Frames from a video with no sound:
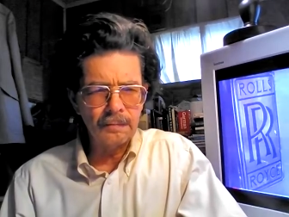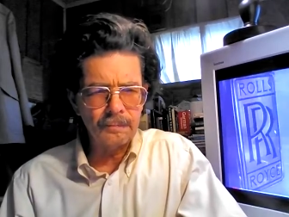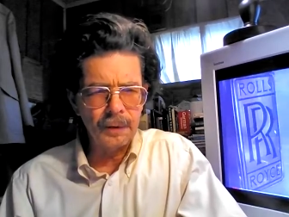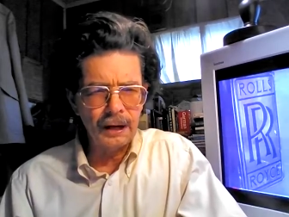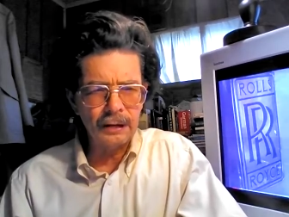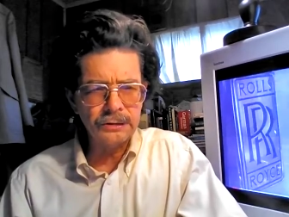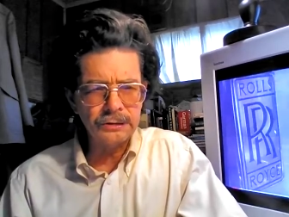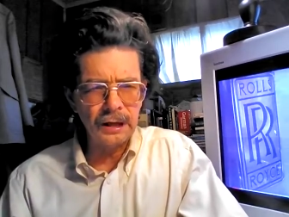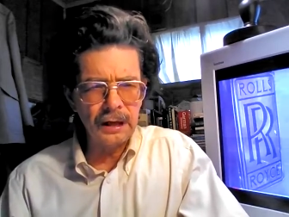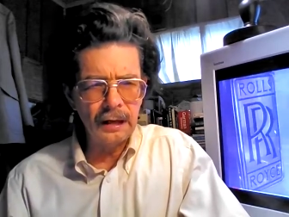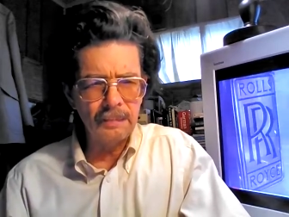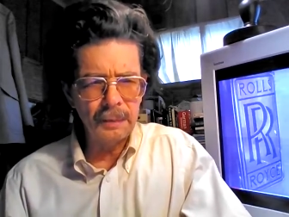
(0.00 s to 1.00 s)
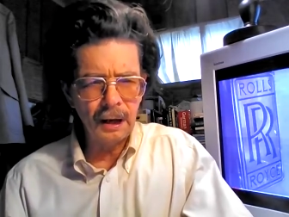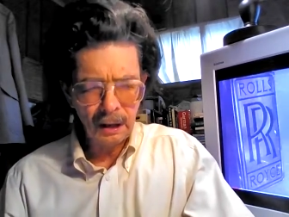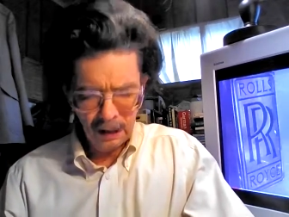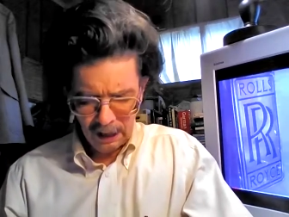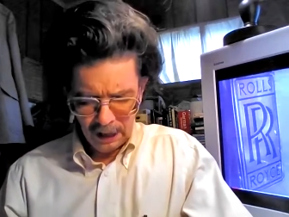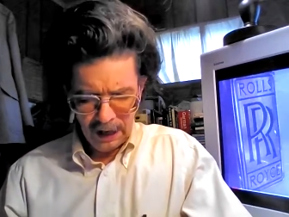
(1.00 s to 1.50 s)
fellowship
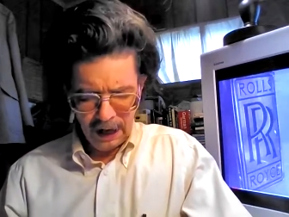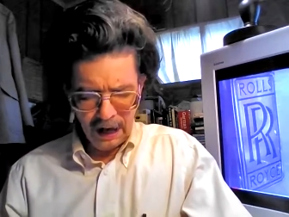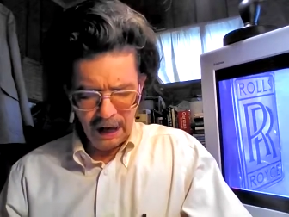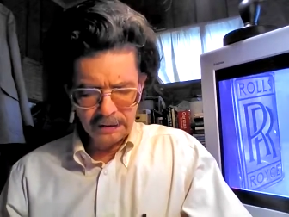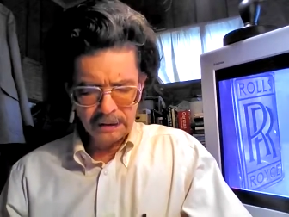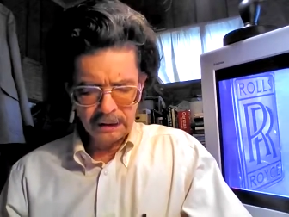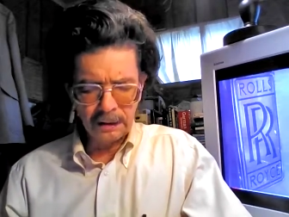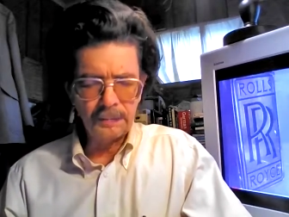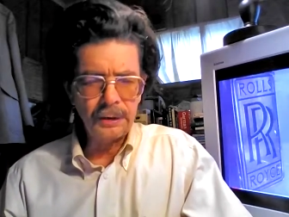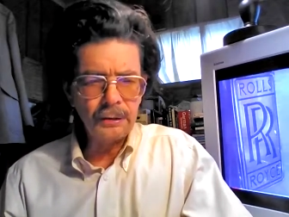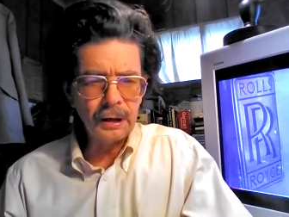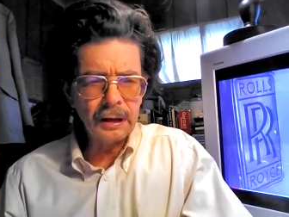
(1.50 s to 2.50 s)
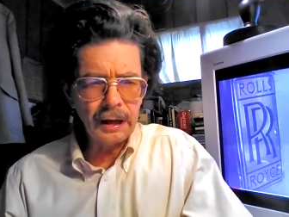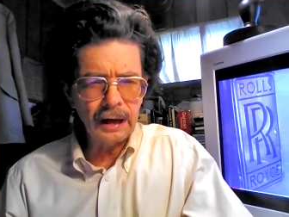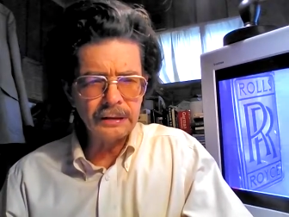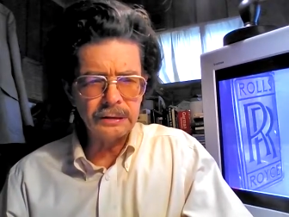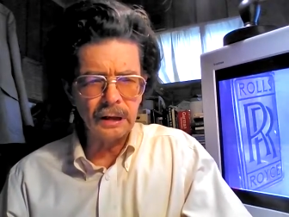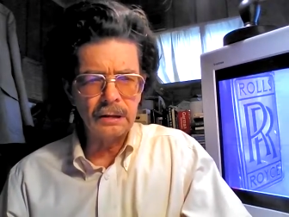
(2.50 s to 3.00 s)
and
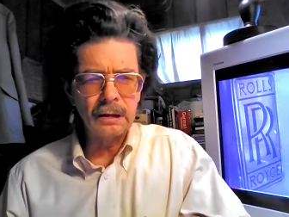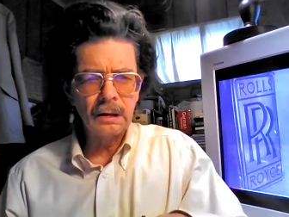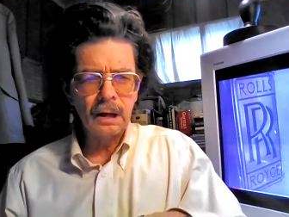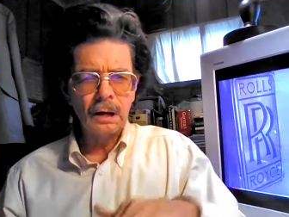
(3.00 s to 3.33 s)
communication